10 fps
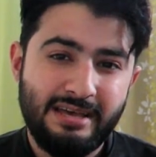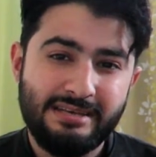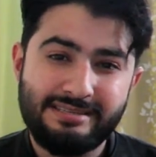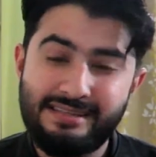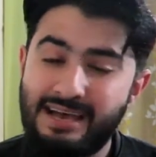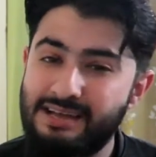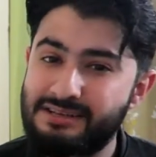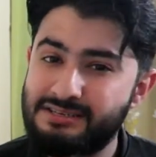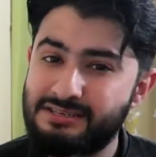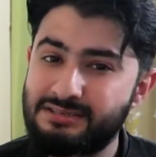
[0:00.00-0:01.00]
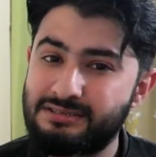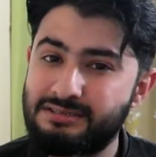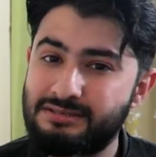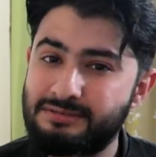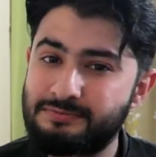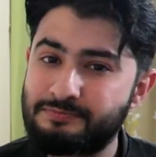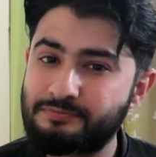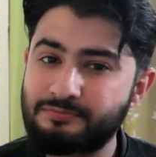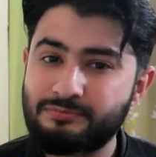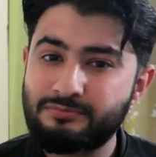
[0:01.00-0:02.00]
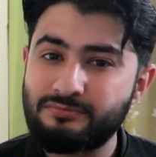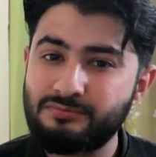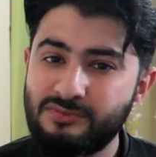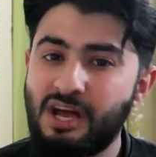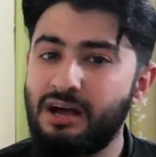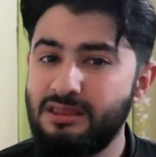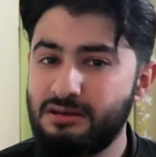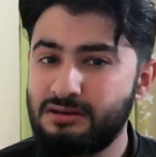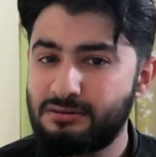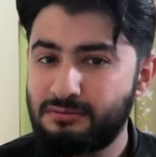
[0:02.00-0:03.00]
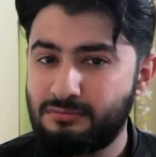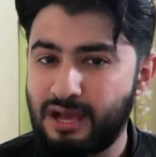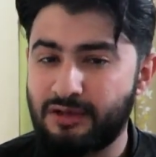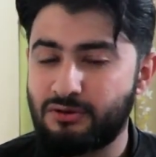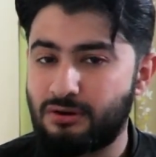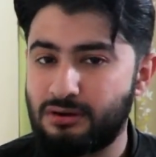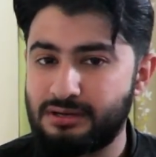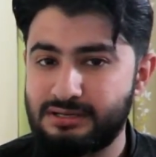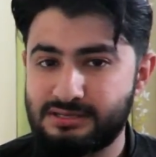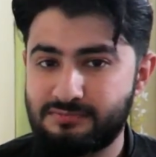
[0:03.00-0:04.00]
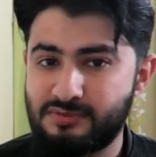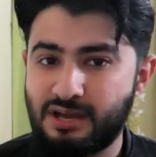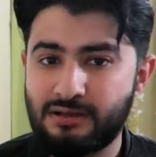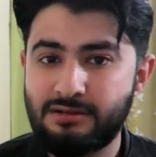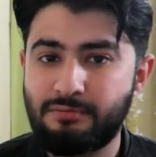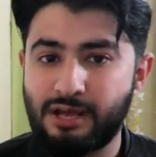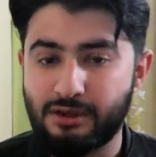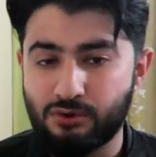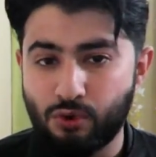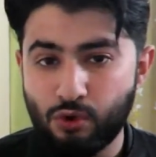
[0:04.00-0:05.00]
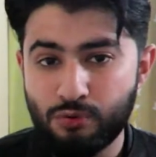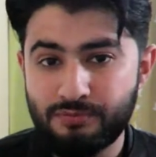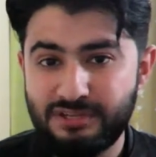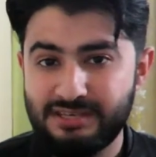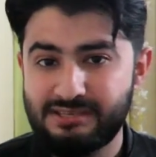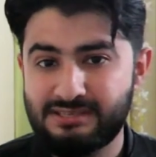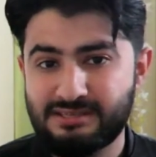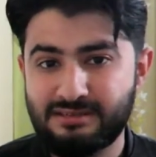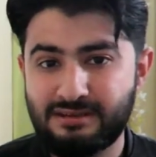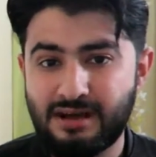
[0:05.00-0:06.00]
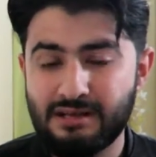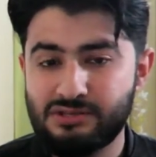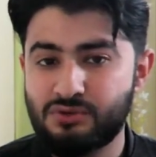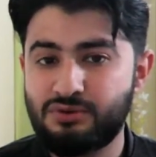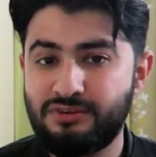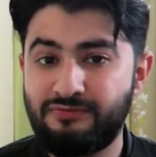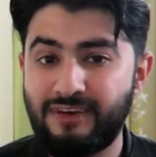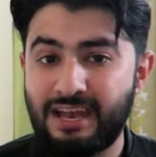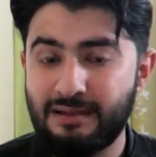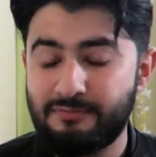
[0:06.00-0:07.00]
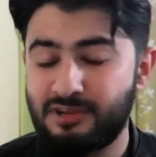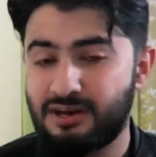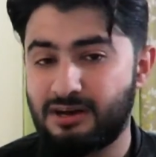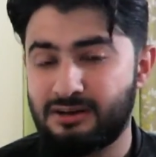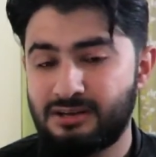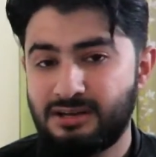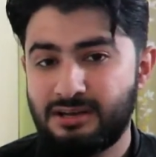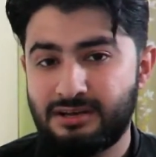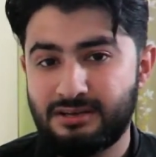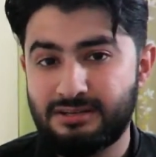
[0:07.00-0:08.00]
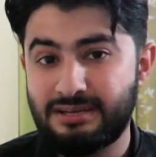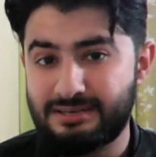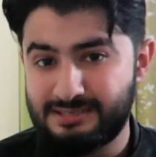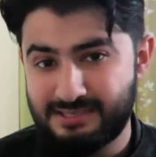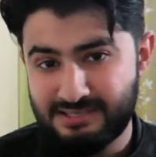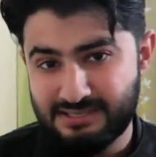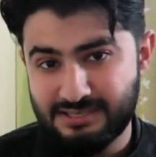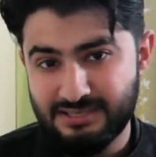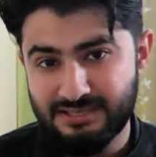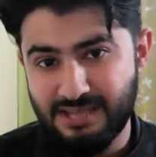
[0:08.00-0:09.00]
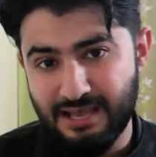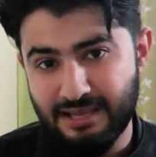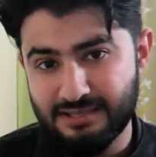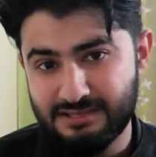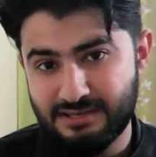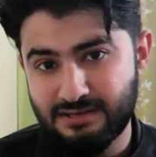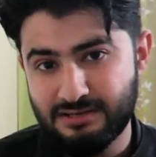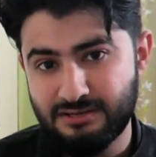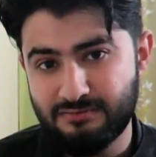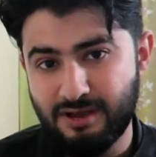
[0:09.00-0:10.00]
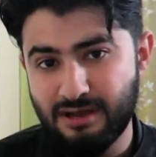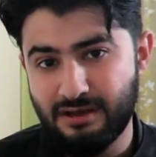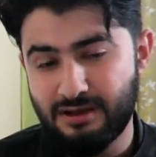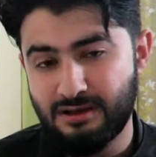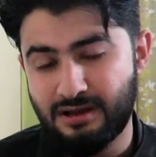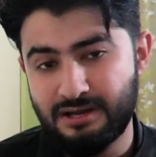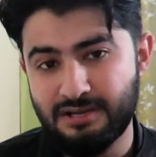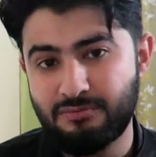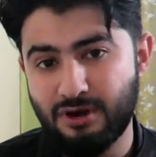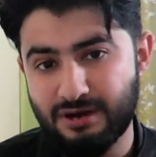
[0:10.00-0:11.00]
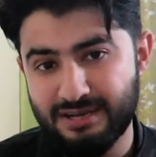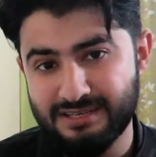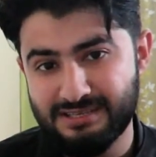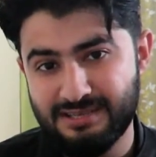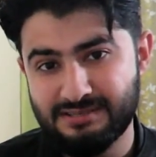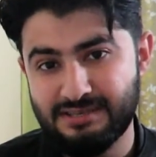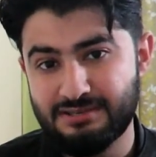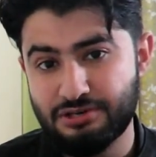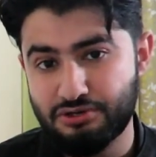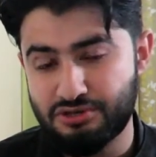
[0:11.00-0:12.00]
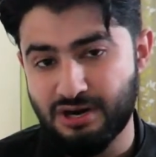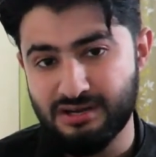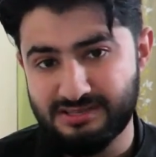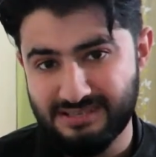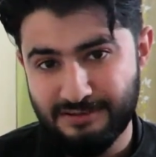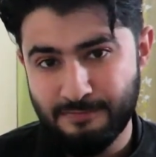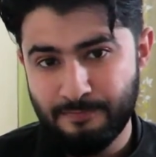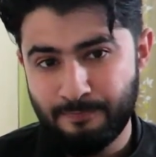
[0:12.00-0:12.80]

is that the other microorganism, the other microbe, these also develop the resistance against certain antibiotics and certain drugs.